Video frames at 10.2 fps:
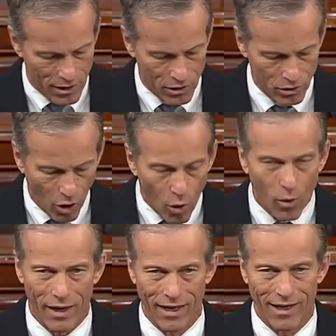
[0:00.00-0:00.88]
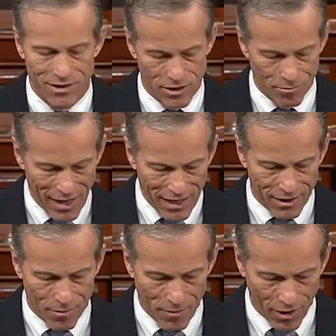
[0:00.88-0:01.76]
lowering it to
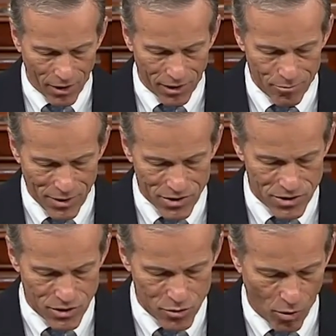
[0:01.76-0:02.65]
make American businesses